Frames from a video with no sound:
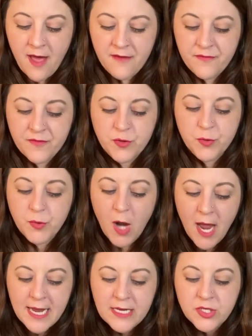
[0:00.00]
of
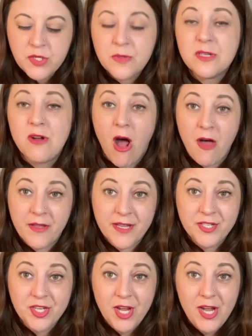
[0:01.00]
trying to
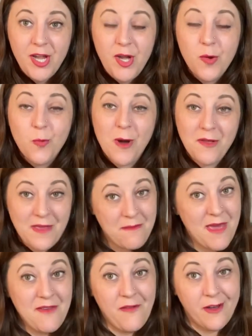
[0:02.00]
acknowledge where
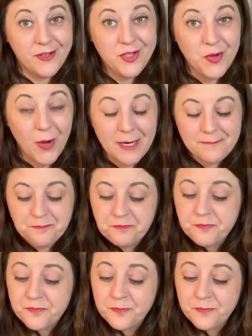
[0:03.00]
they may fall short.